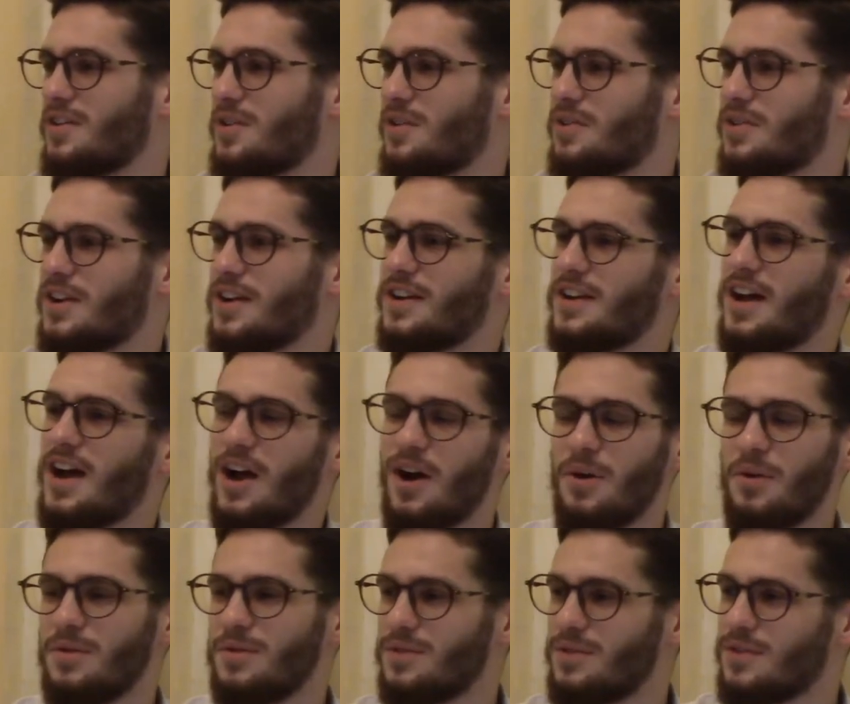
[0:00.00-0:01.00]
All right,
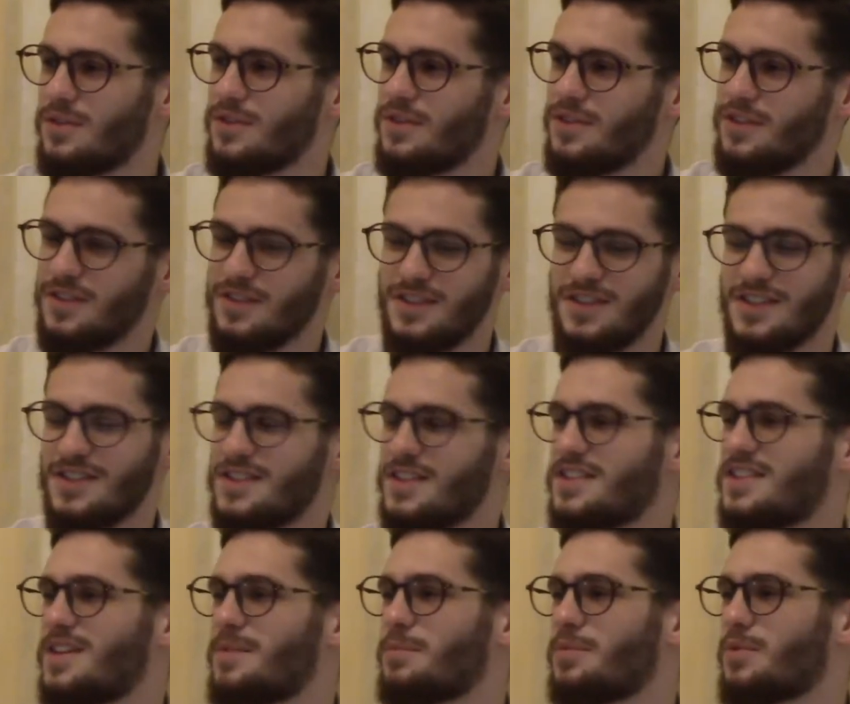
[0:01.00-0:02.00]
now this is the
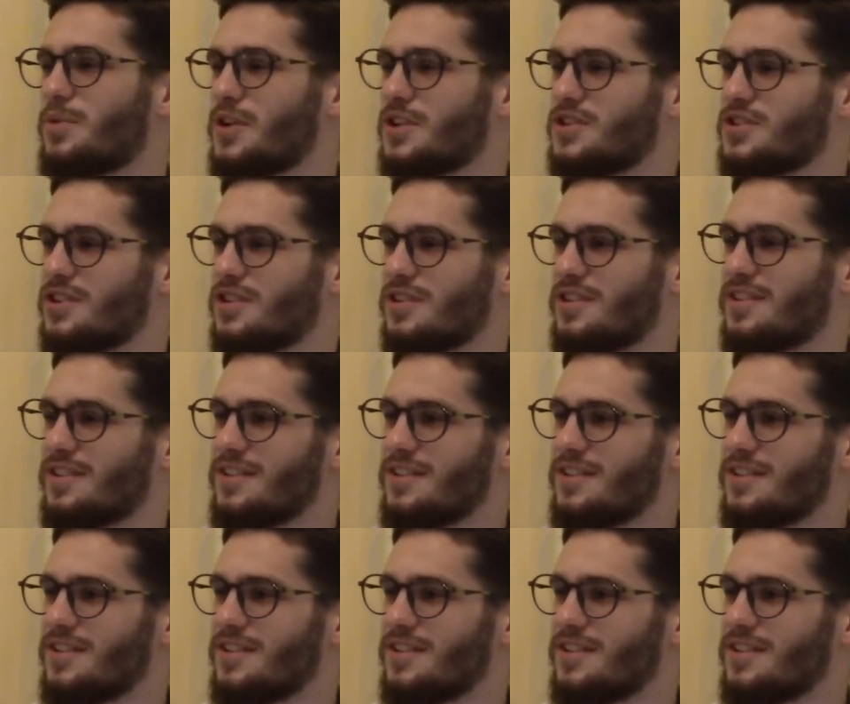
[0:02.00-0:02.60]
separation.